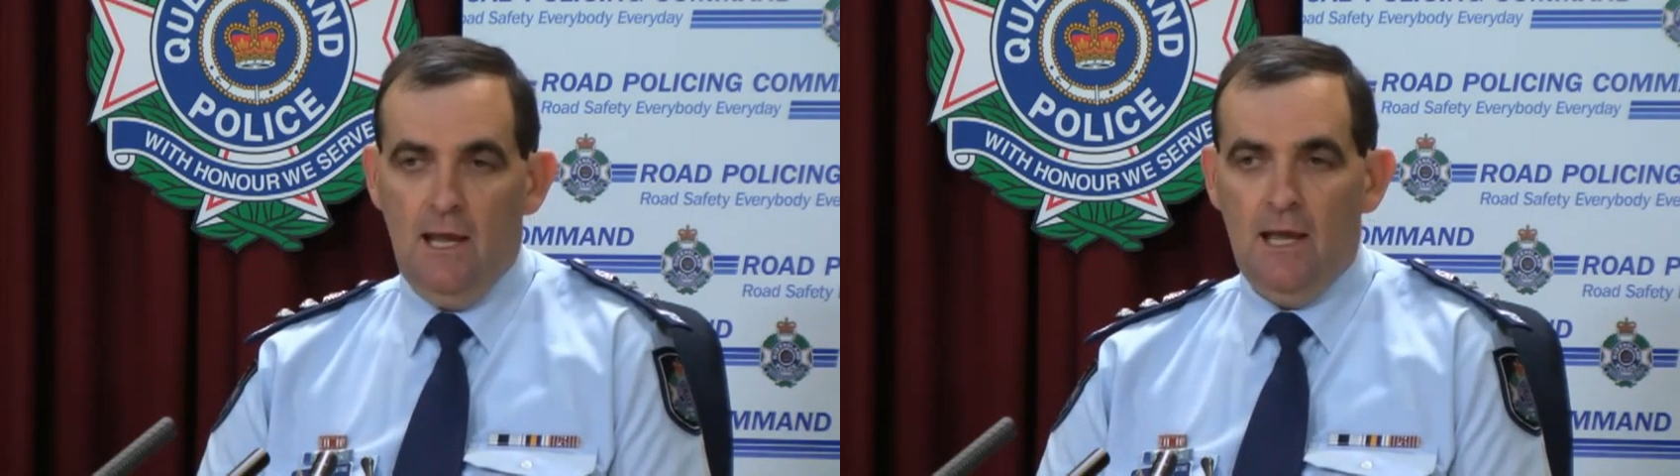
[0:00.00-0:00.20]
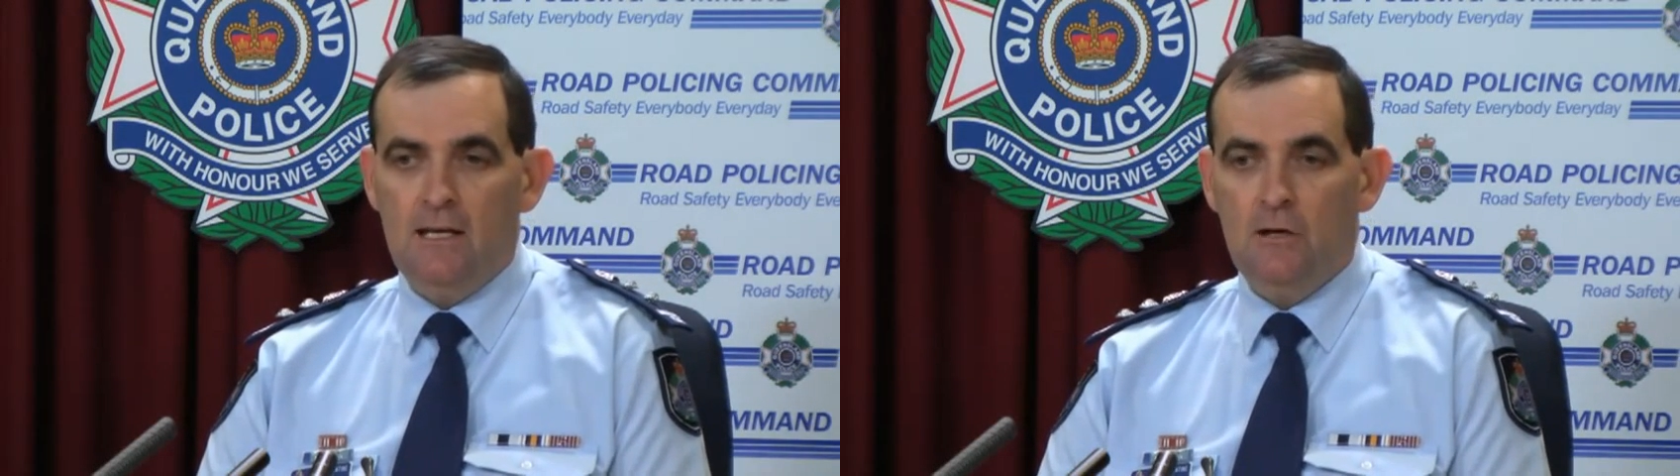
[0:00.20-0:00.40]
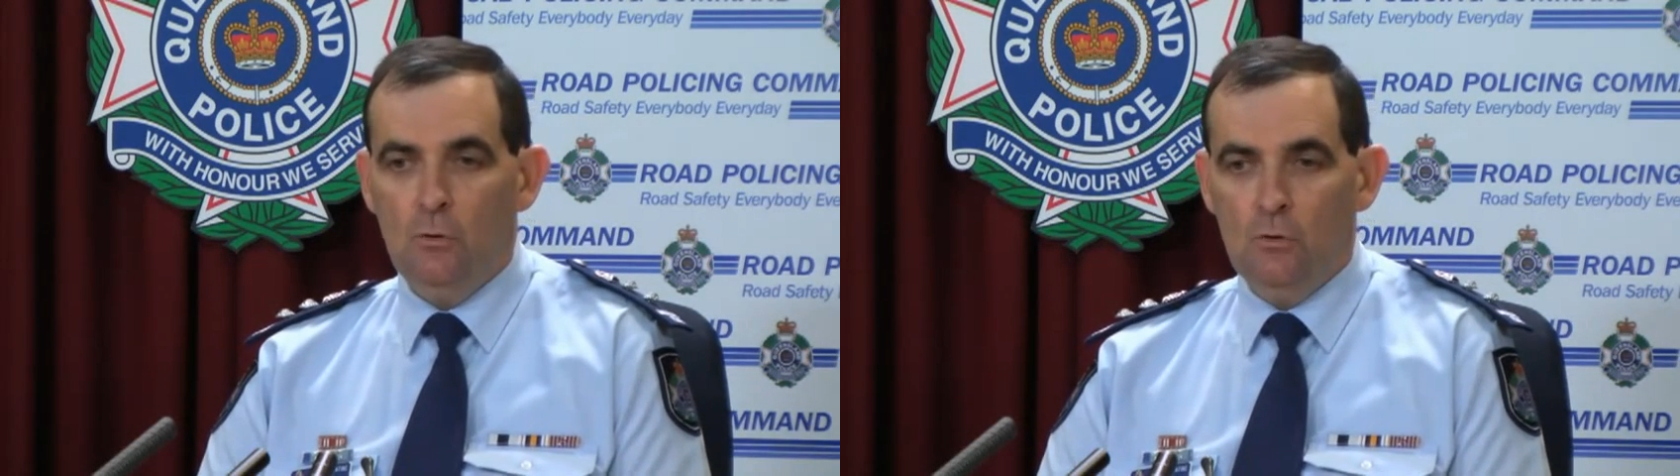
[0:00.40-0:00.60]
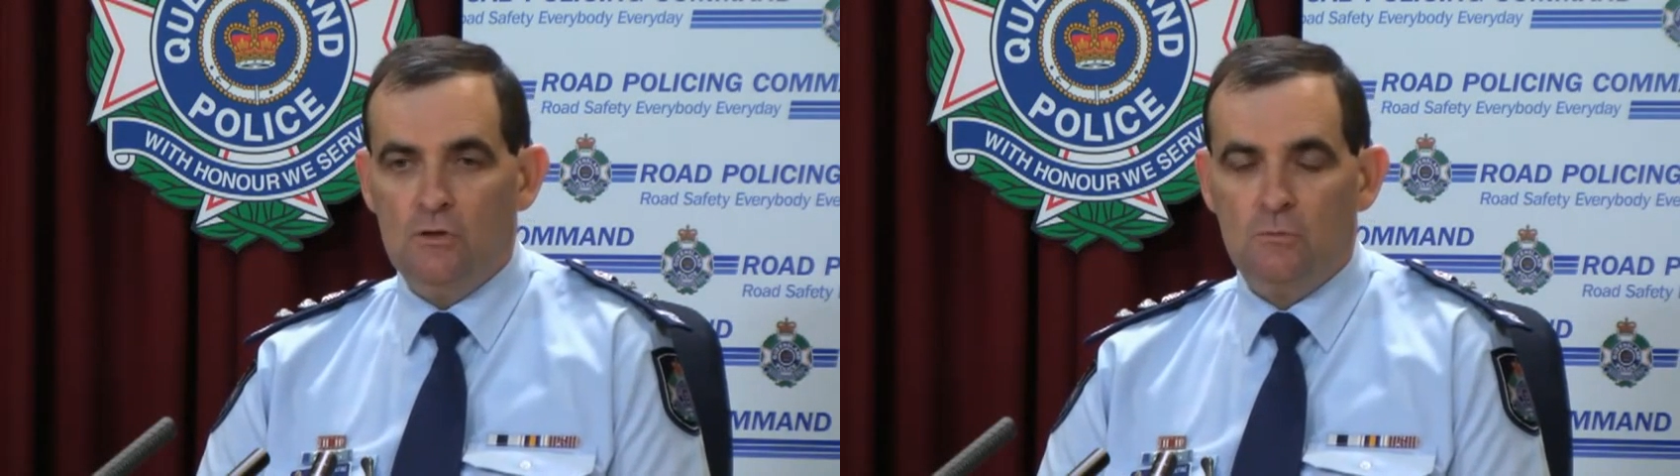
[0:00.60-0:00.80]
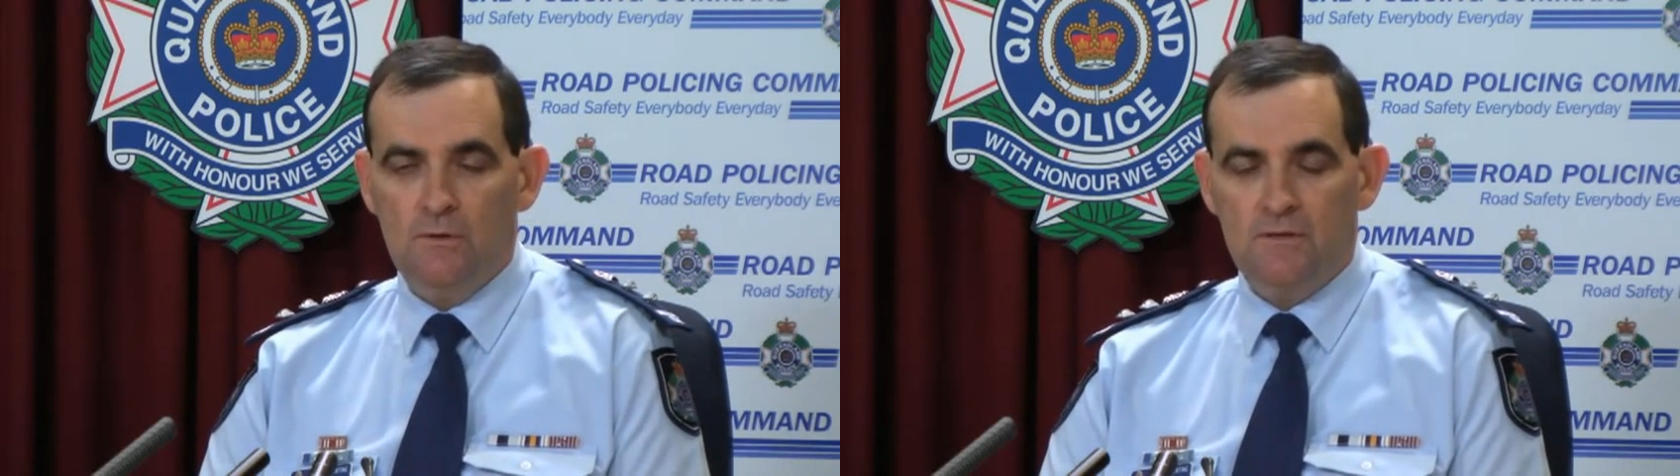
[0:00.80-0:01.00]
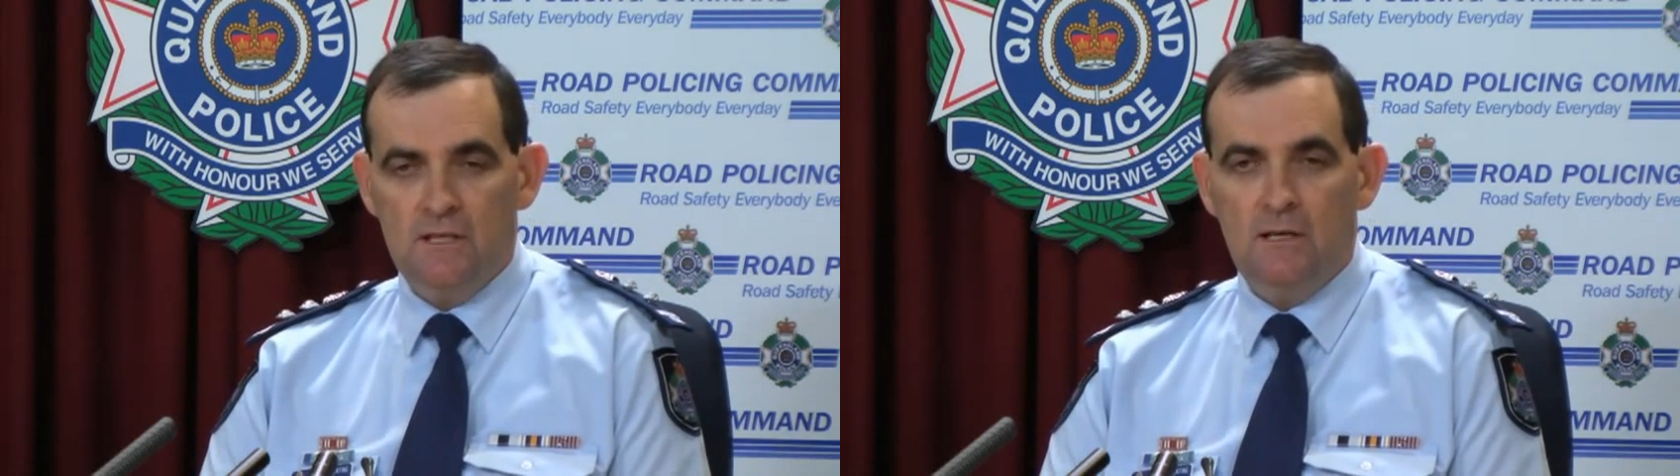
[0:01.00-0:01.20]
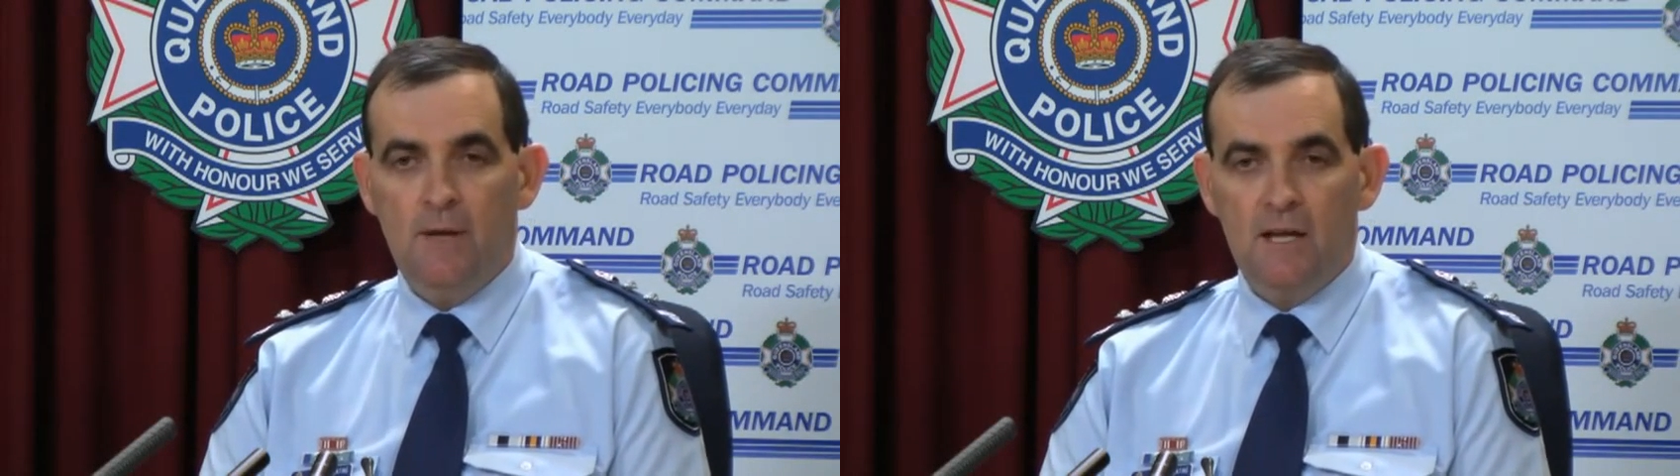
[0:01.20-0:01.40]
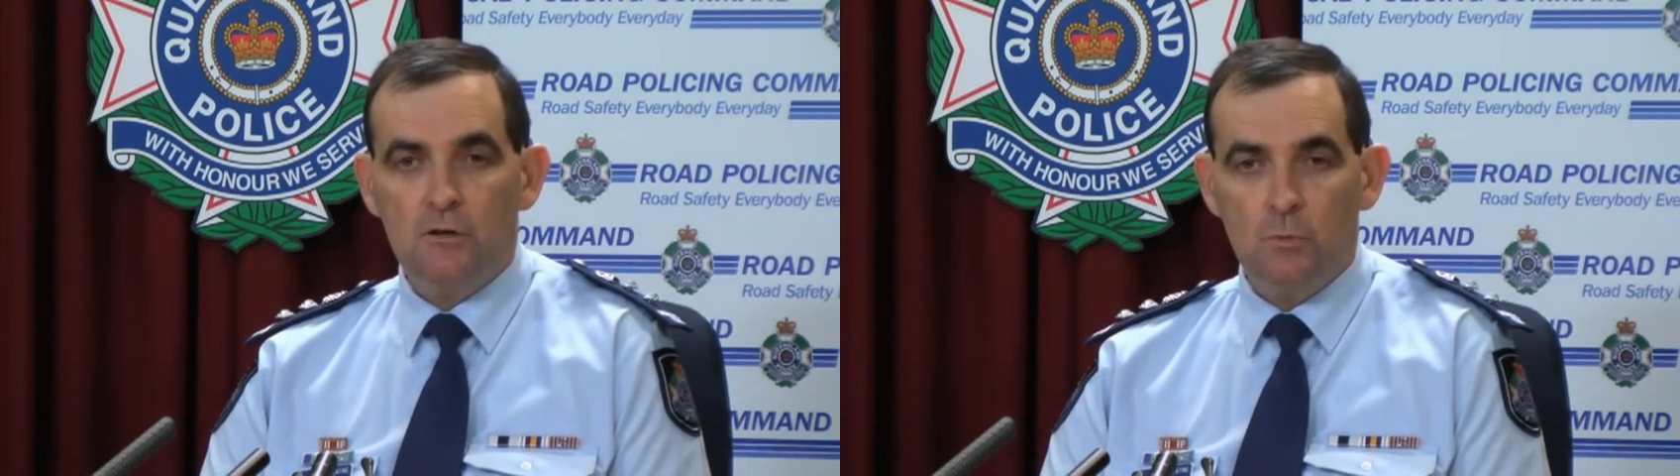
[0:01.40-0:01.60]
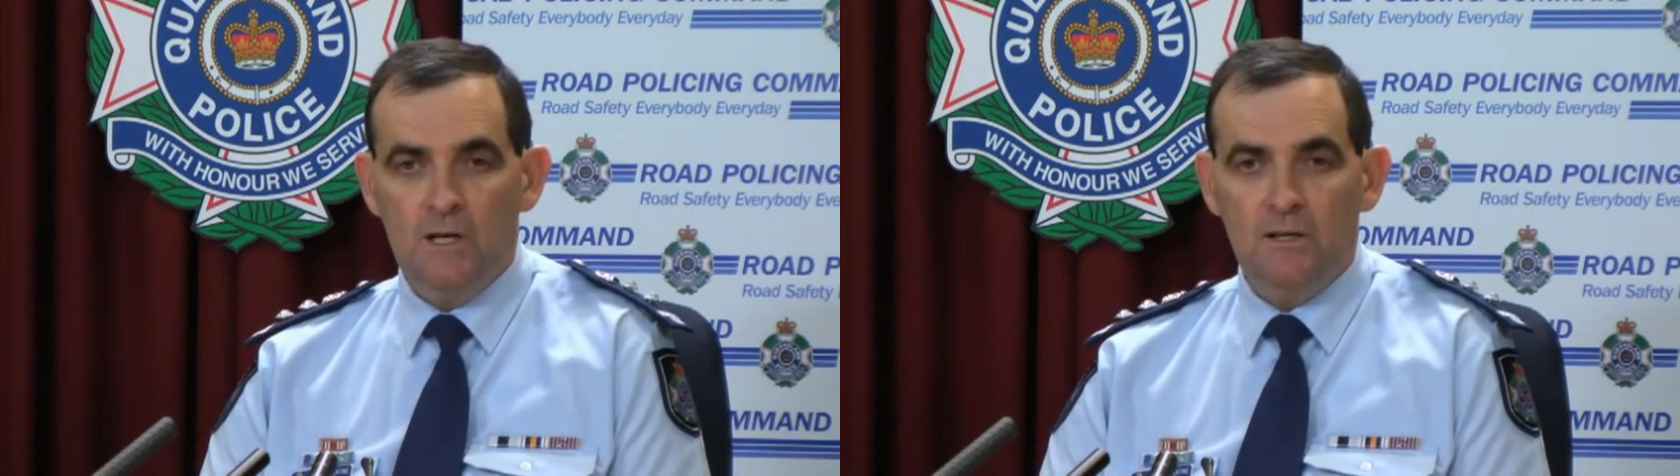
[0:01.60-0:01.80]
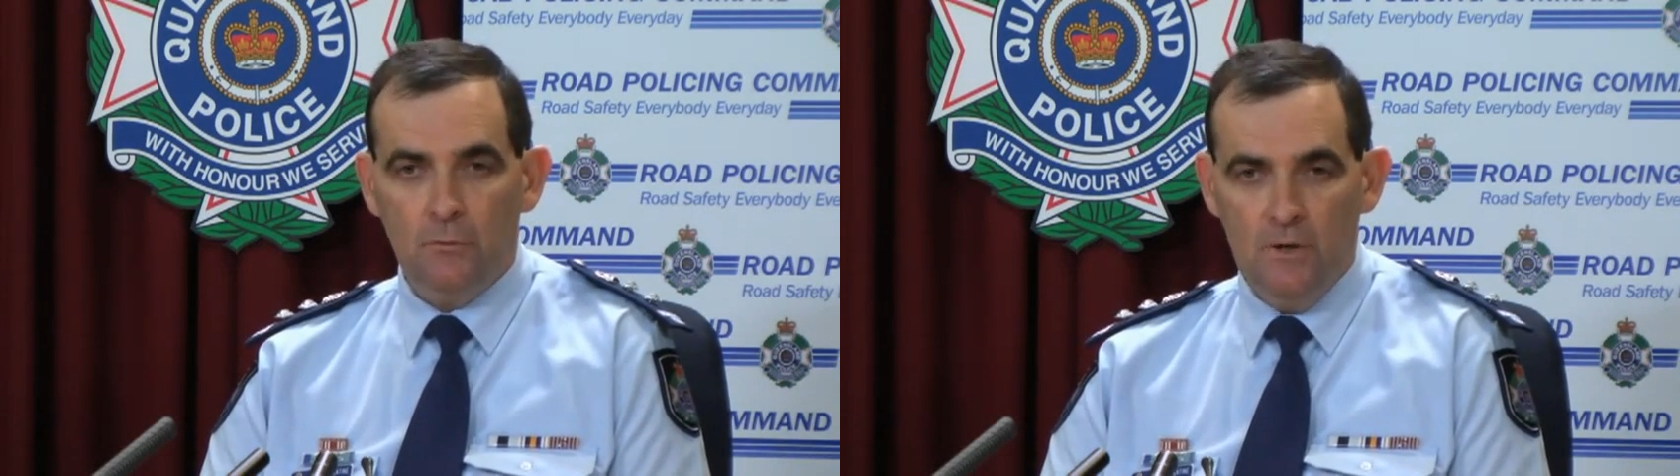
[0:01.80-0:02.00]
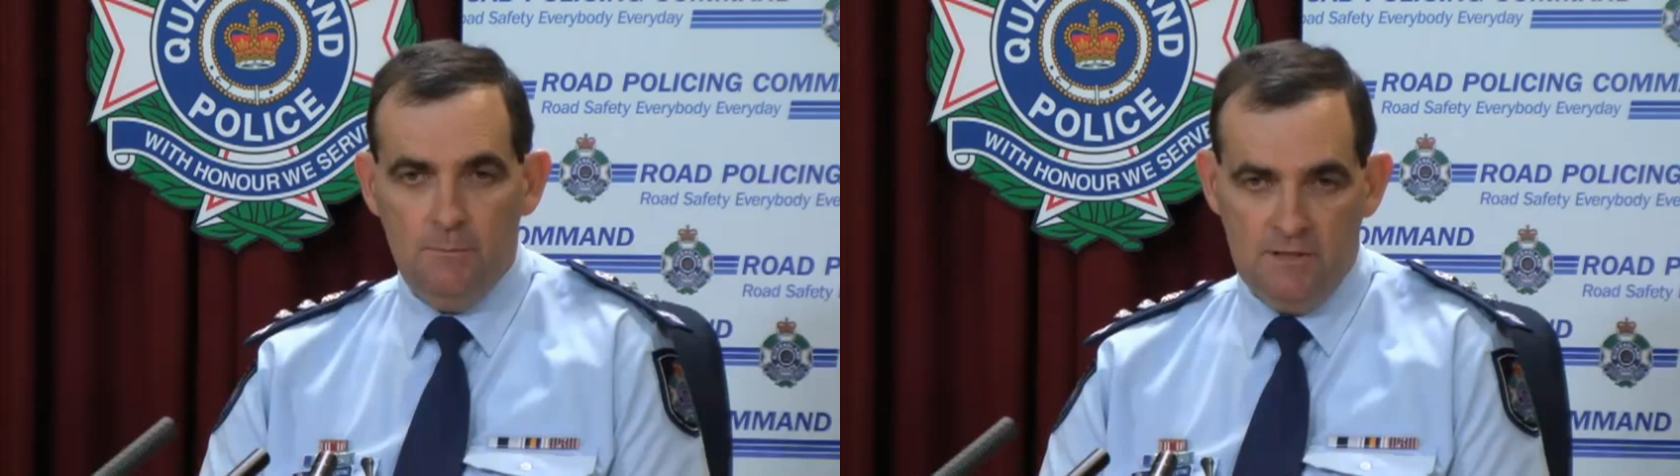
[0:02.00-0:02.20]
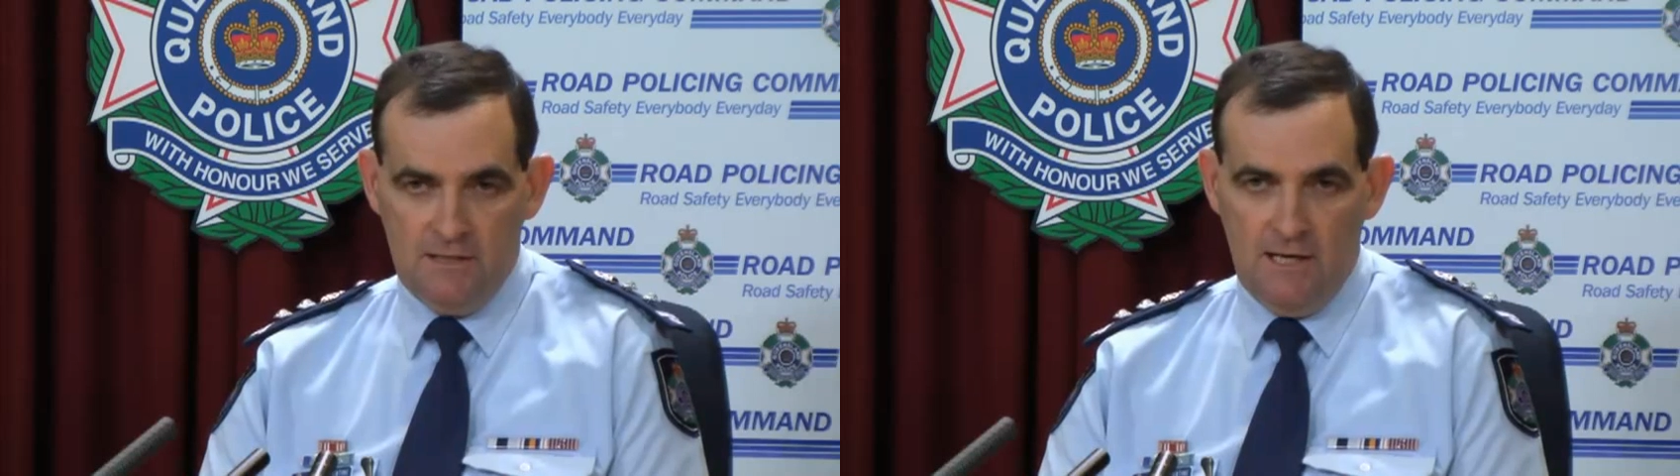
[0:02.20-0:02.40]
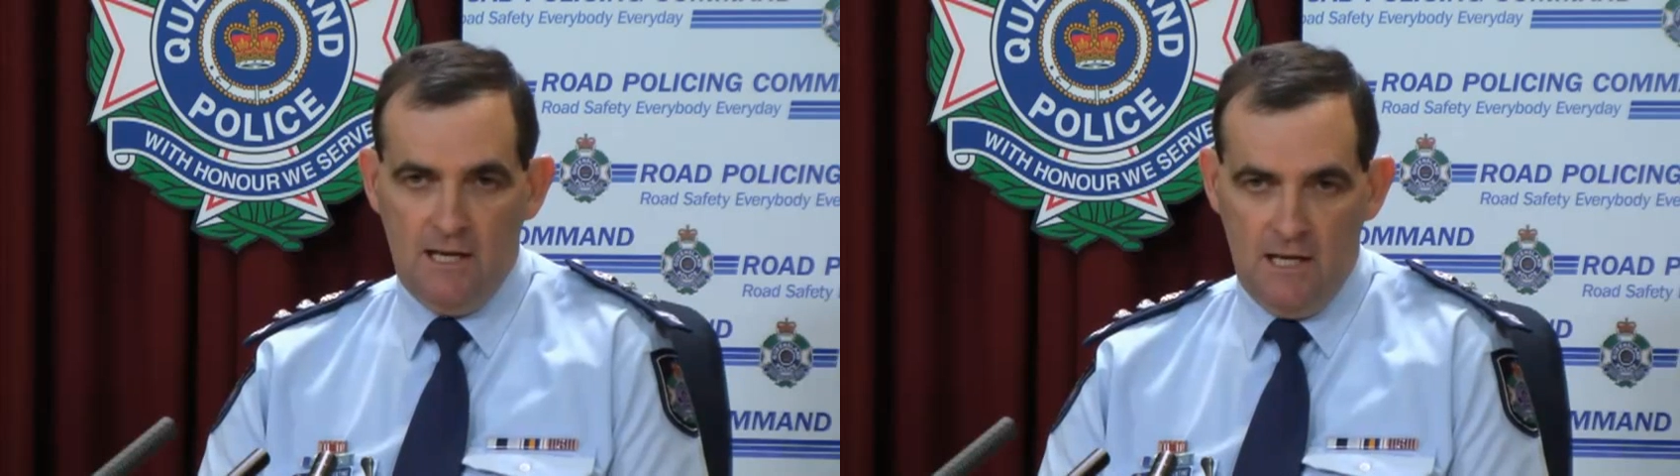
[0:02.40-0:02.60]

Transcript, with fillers: and in August, we've seen about a 23%